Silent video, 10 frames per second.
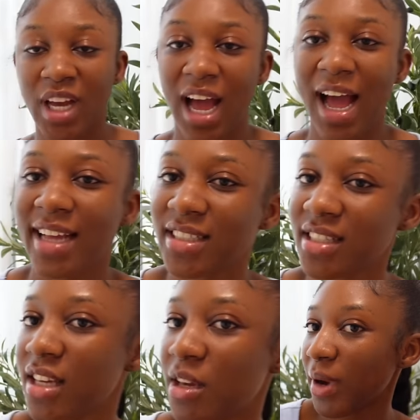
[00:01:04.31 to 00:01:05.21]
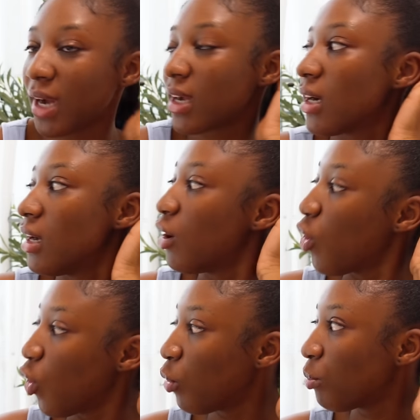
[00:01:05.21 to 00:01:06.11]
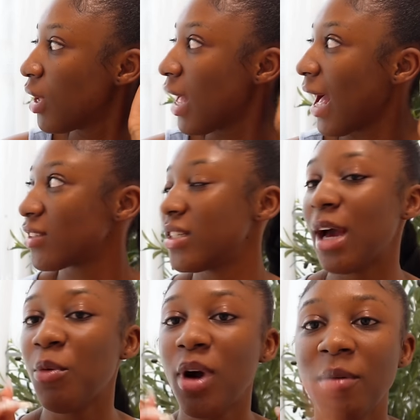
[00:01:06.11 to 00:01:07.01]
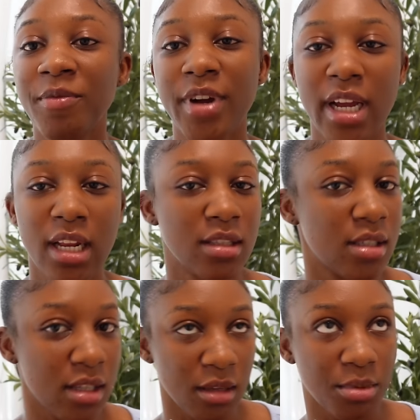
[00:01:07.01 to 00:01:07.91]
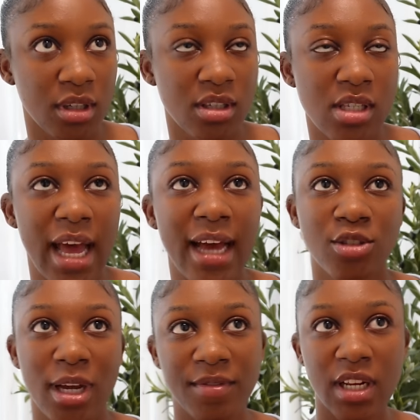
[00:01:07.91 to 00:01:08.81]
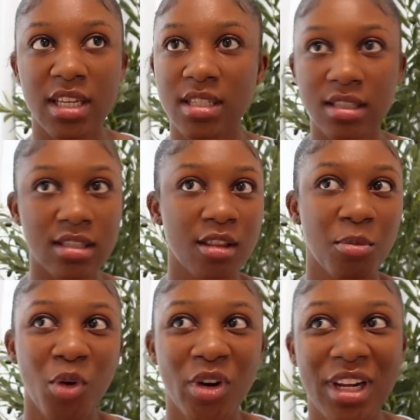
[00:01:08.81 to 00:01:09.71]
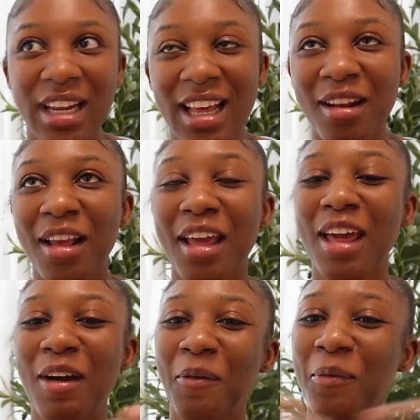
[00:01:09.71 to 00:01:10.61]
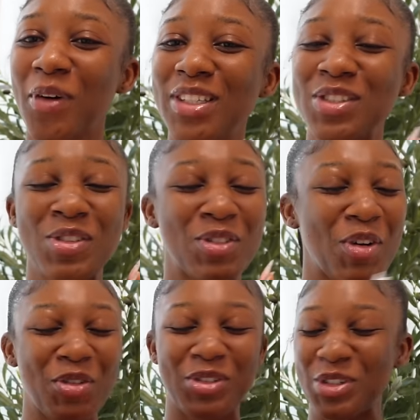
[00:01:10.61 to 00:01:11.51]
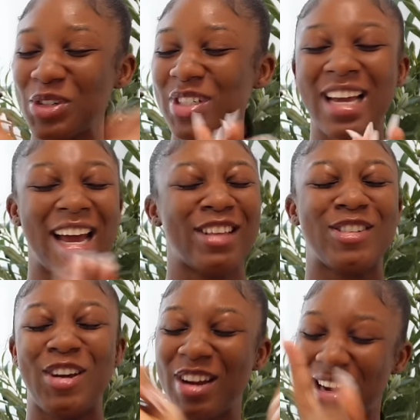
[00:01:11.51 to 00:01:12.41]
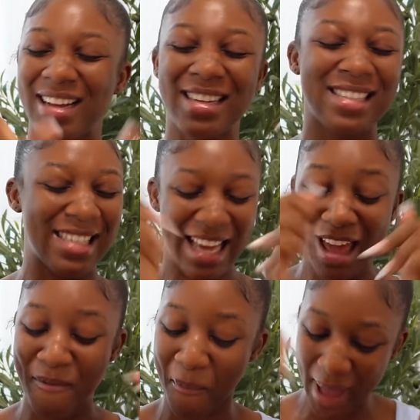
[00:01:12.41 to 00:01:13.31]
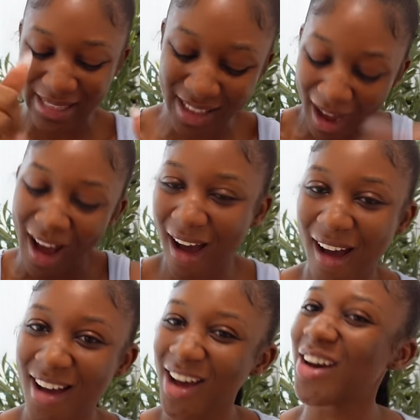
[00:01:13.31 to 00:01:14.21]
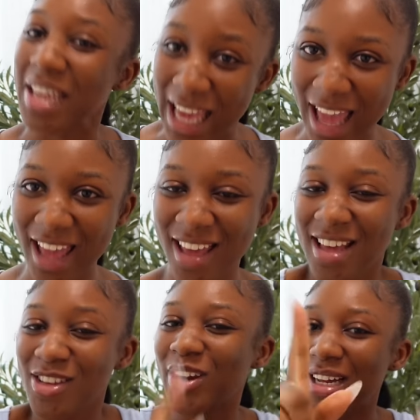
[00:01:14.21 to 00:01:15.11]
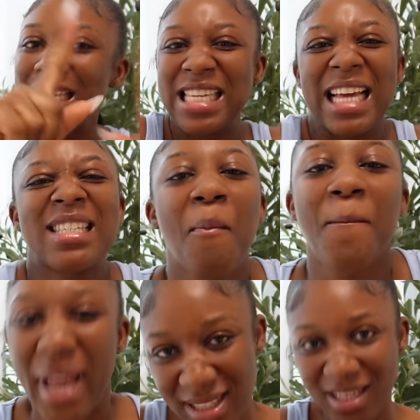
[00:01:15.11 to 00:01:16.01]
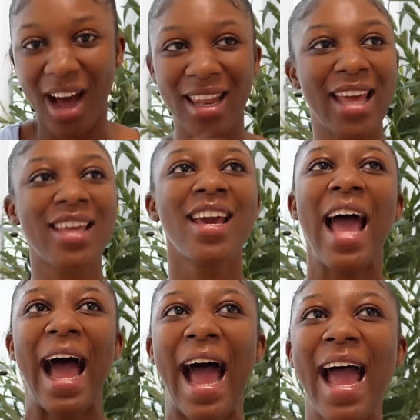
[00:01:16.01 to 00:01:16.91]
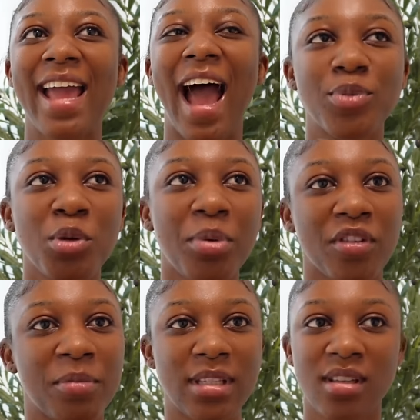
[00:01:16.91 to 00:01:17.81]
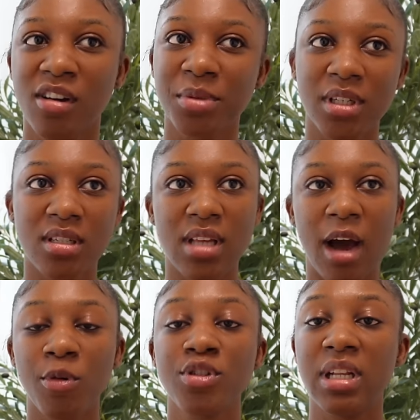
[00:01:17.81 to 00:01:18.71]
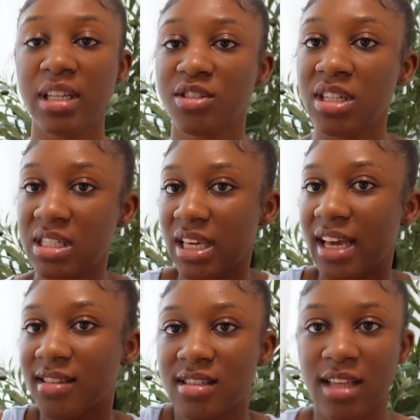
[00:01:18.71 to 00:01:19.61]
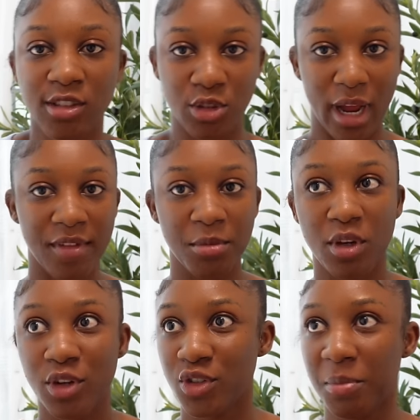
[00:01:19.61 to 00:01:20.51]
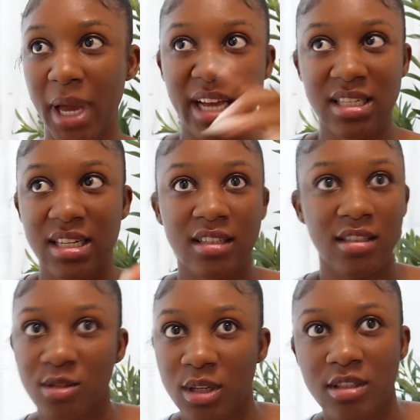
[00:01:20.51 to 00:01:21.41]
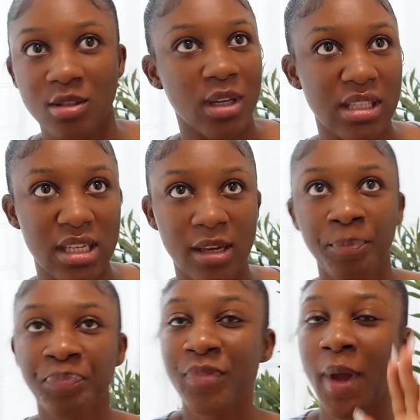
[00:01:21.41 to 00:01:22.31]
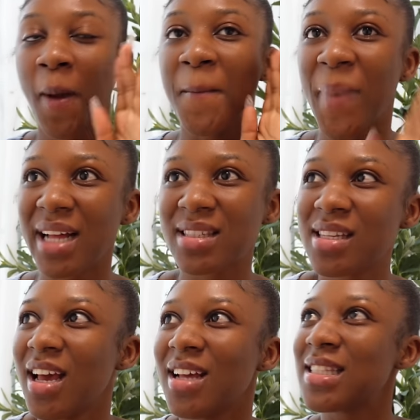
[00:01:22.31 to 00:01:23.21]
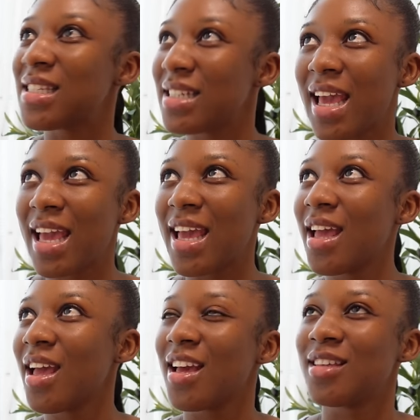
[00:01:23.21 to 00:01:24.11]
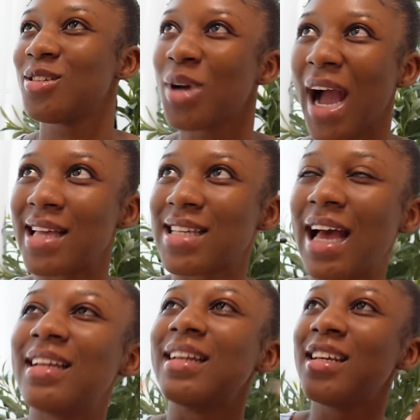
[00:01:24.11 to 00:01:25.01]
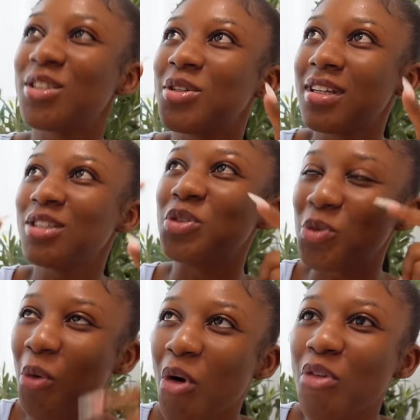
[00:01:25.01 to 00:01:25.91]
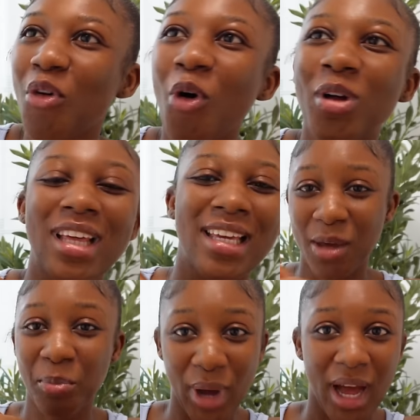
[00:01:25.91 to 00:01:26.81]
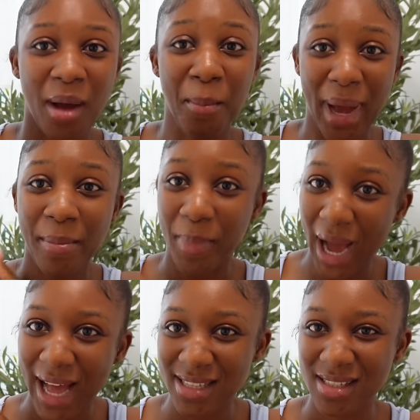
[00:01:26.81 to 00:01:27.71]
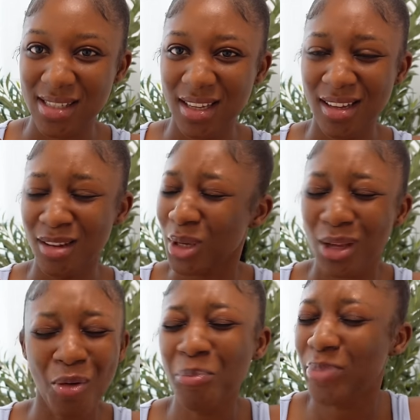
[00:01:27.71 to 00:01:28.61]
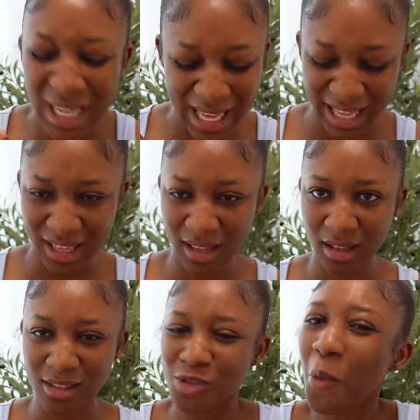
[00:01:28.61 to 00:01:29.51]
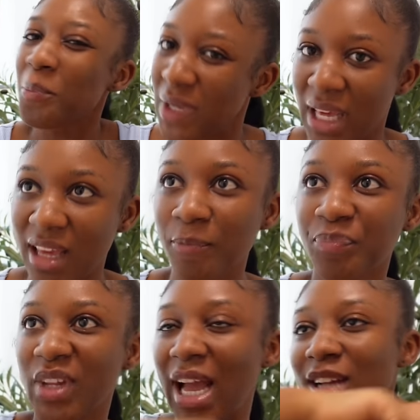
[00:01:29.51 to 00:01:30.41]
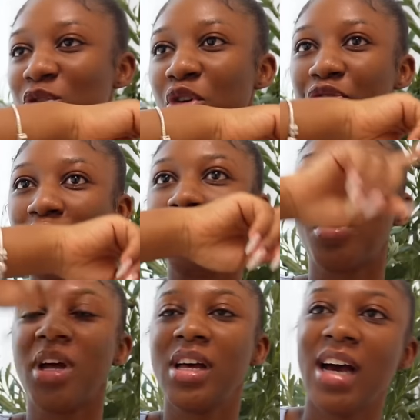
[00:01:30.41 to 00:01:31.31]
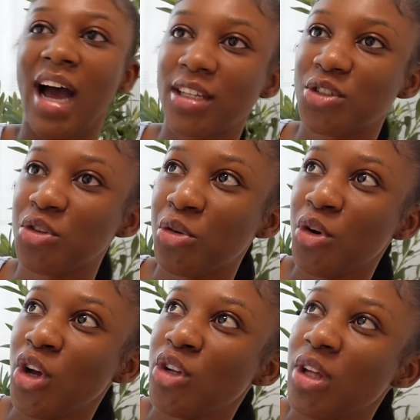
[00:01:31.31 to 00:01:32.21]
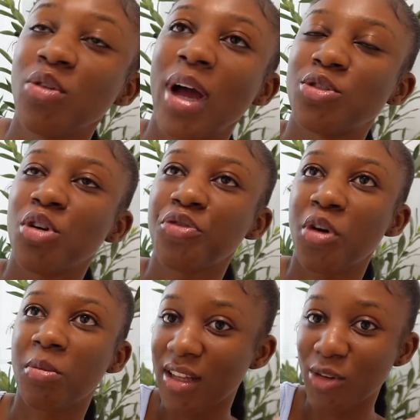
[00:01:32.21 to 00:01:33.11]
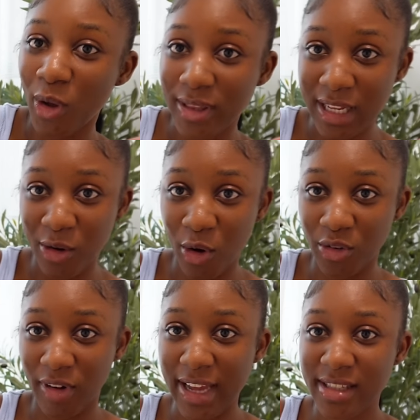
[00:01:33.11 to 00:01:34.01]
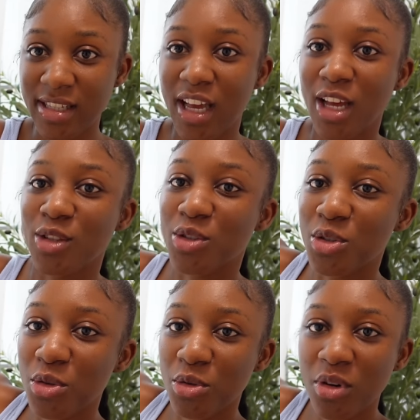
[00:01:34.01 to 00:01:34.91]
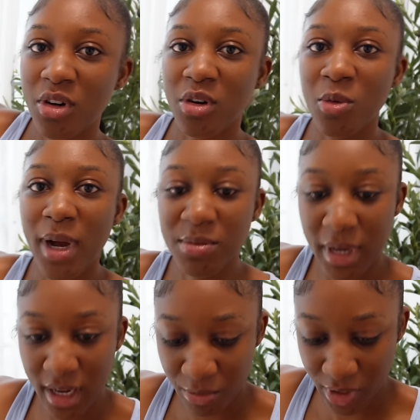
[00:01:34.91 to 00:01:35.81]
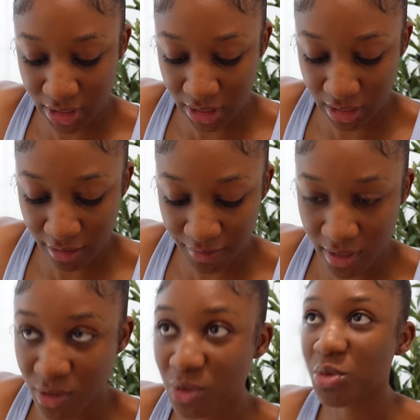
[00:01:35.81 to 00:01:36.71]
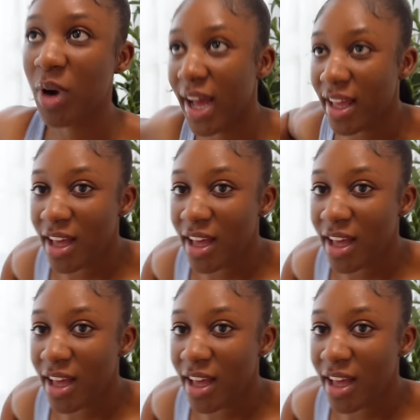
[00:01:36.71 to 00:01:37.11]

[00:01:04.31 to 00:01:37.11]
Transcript: I just back home actually i woke up very early today because i had driving lessons in the morning and it was so good guys your girl is getting better okay your girl is getting better like i i'm so proud of myself because i was literally scared to start driving because of my accident in 2020 but today you guys i literally drove on the gimpa bypass okay don't play don't play i drove from Haatso you know i drove from north legon right to Oh, why is my camera shaking? The fan is too high.